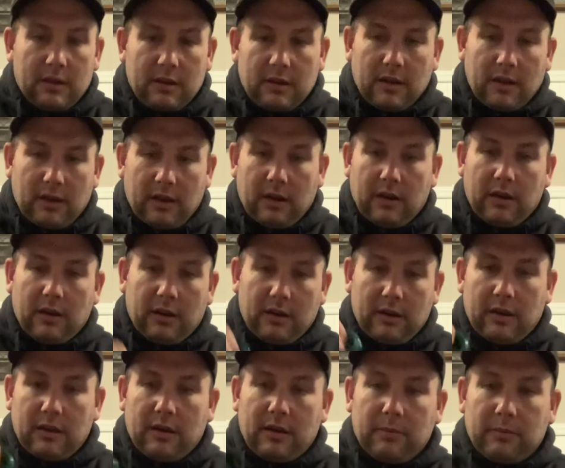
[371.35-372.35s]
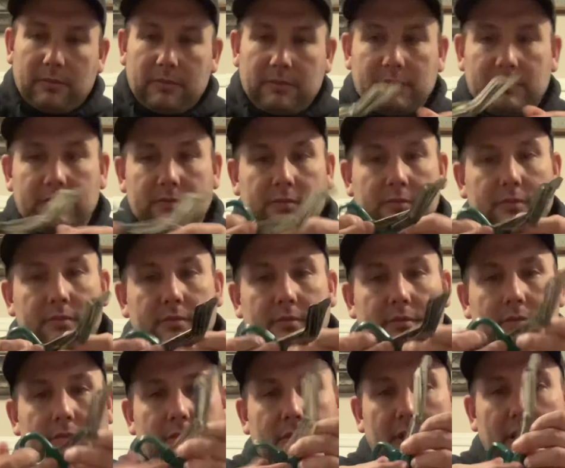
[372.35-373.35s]
Um,
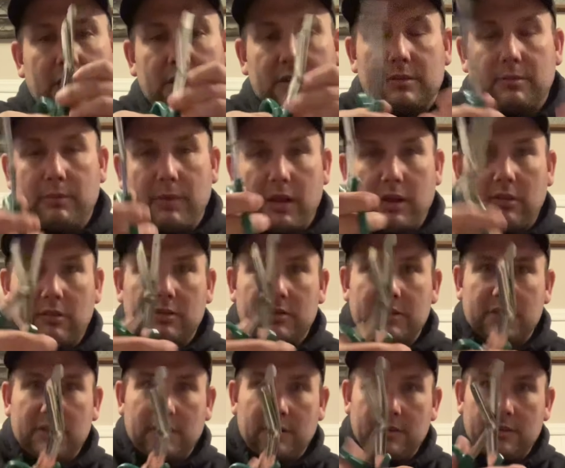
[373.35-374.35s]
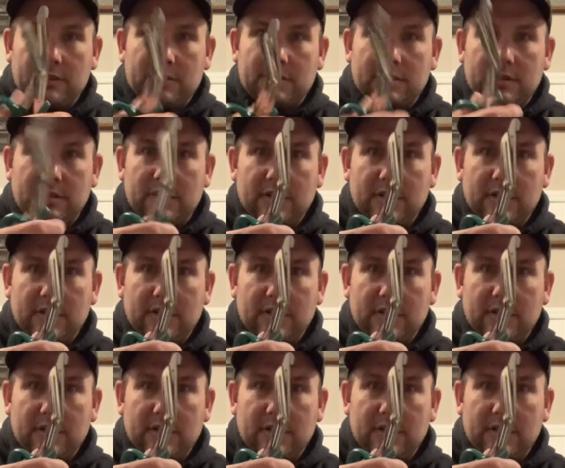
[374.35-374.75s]
and some medical shears,